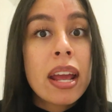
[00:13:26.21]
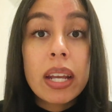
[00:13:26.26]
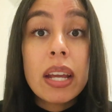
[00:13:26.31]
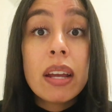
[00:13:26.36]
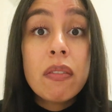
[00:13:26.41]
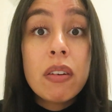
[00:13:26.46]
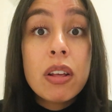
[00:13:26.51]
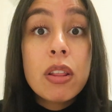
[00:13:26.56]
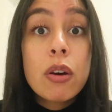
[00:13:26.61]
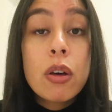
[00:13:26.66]

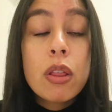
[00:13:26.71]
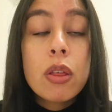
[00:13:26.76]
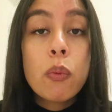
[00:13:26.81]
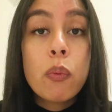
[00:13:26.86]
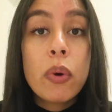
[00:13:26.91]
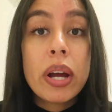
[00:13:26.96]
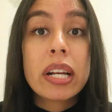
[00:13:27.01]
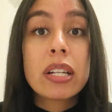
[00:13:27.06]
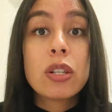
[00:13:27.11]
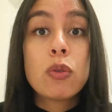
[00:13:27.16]
Even though the
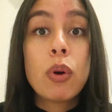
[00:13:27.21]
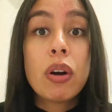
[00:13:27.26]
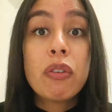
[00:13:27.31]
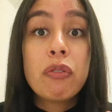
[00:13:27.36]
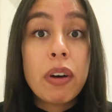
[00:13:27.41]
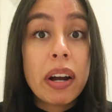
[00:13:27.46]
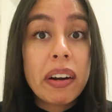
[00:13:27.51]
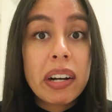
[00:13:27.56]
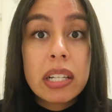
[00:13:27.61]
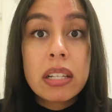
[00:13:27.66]
wicks were
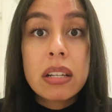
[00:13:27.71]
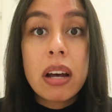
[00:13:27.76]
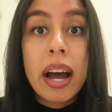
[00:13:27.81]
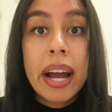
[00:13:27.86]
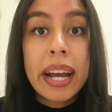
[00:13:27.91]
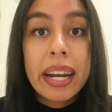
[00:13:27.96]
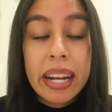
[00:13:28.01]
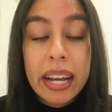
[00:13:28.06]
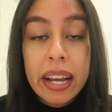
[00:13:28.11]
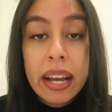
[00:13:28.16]
very
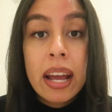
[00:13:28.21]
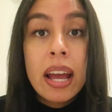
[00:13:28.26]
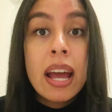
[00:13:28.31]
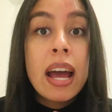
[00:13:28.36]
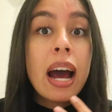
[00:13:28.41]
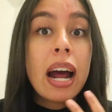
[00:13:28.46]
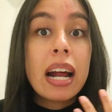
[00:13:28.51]
tiny,